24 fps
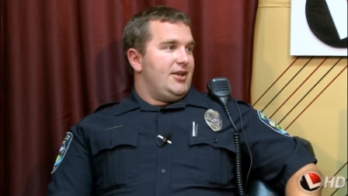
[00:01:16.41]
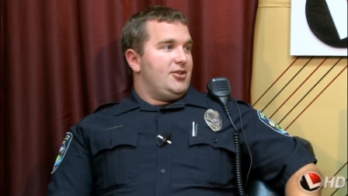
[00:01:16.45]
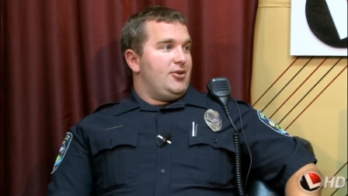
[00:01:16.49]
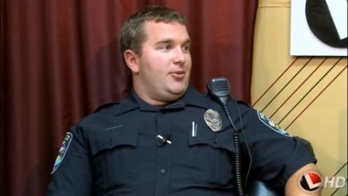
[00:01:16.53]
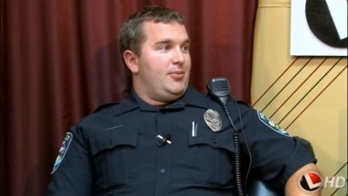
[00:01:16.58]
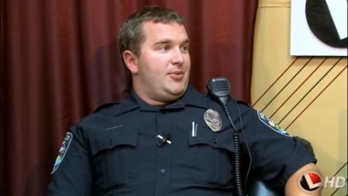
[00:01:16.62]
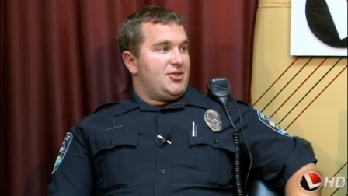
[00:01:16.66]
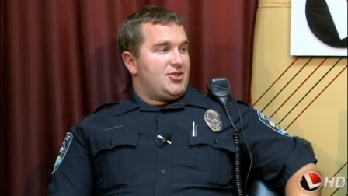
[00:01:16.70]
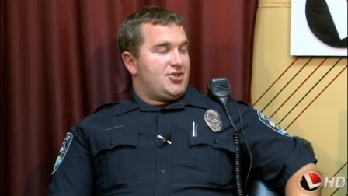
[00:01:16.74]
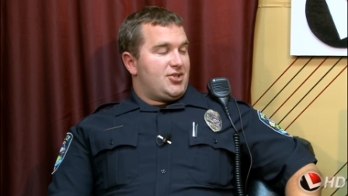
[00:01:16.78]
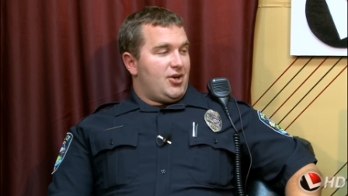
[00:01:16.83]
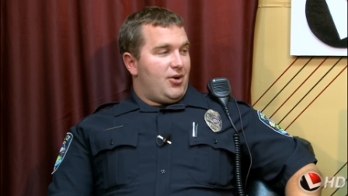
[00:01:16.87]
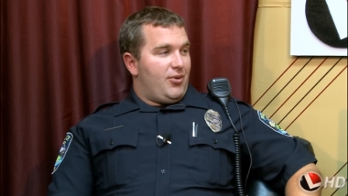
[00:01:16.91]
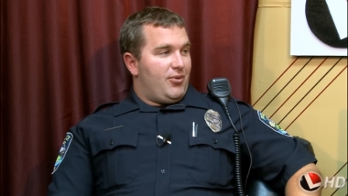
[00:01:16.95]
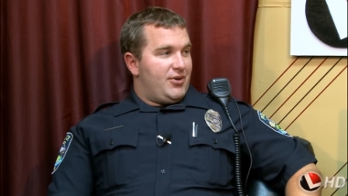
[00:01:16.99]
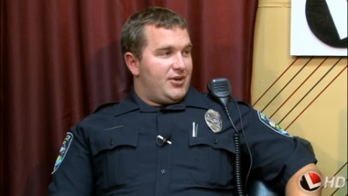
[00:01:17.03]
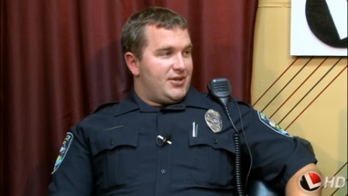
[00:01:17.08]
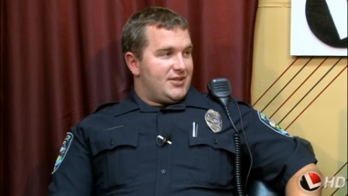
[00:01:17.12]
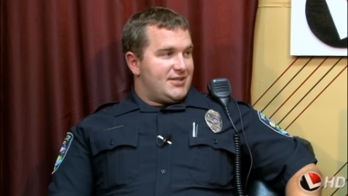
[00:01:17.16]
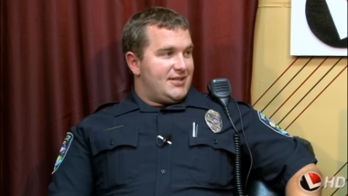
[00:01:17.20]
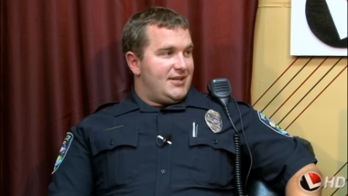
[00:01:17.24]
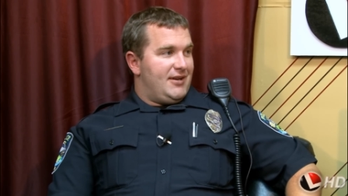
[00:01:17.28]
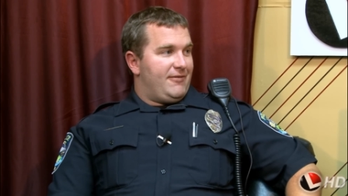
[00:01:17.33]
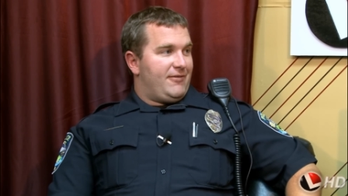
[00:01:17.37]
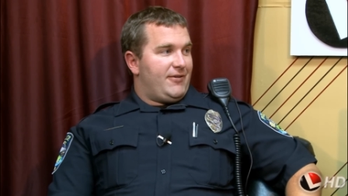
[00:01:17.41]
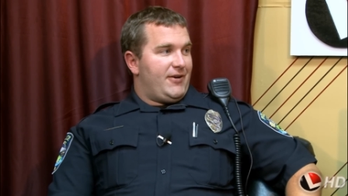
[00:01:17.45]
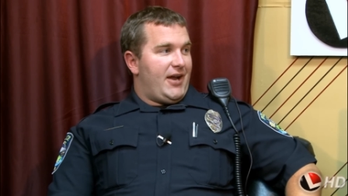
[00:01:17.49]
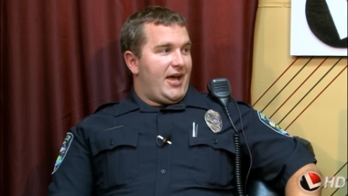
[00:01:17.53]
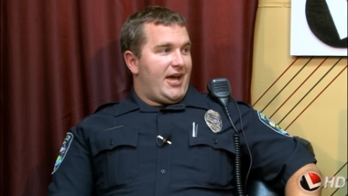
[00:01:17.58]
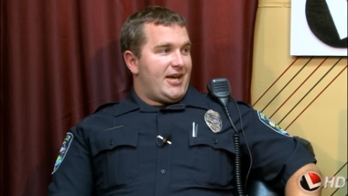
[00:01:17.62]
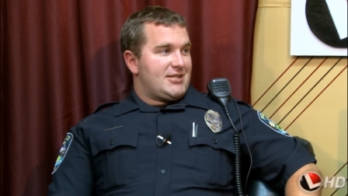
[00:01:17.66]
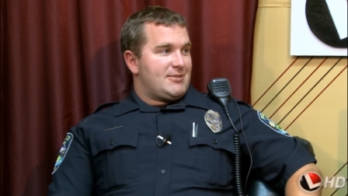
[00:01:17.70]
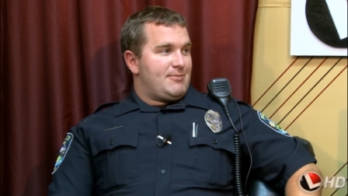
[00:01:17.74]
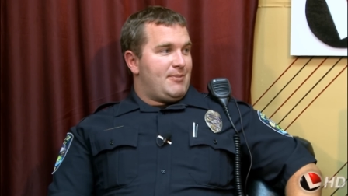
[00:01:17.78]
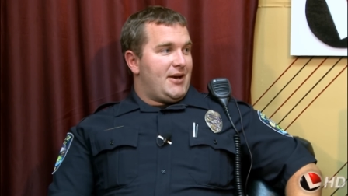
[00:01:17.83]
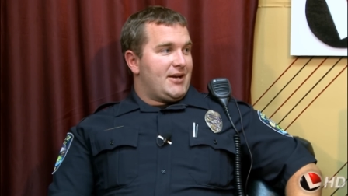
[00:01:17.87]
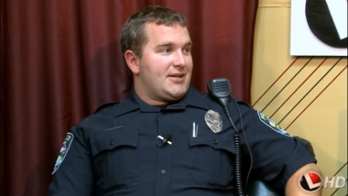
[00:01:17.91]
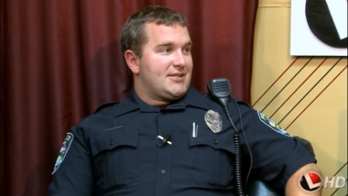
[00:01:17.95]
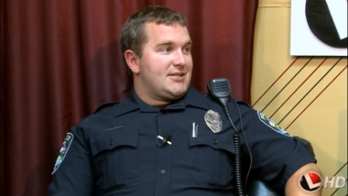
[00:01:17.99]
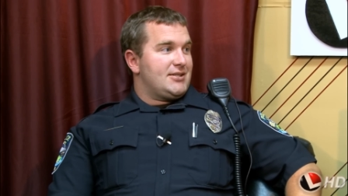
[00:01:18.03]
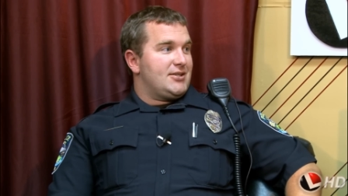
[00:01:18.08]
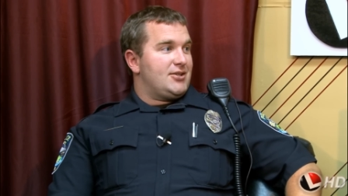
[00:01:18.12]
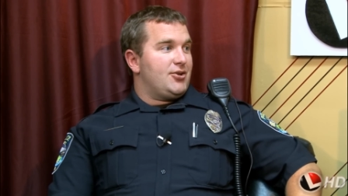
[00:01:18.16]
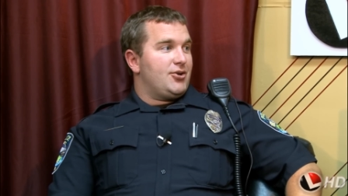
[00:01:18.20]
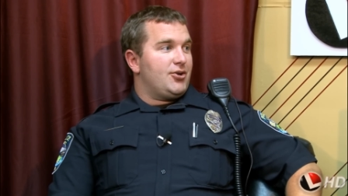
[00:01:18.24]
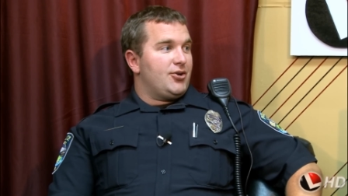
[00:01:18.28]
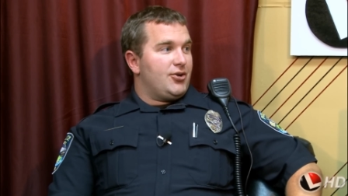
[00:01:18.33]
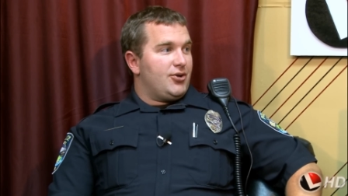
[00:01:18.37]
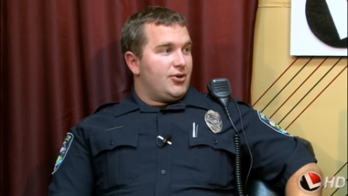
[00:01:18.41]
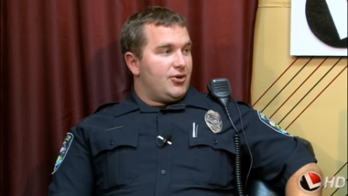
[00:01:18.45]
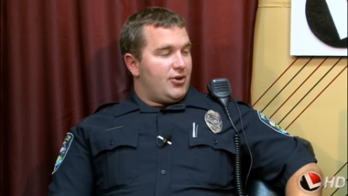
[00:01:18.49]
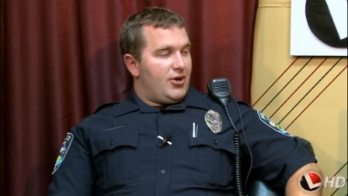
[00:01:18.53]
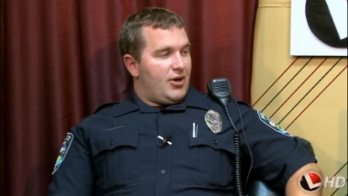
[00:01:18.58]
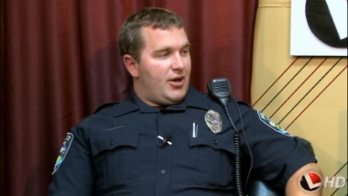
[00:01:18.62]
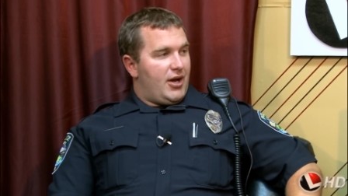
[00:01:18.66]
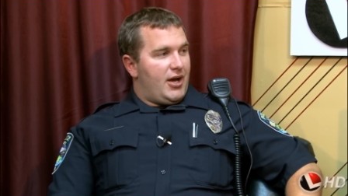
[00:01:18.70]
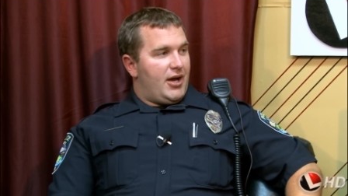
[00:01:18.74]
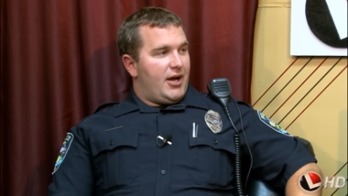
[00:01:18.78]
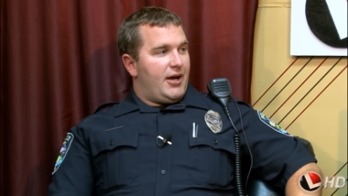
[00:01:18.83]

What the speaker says: They'll be showing us different aspects of their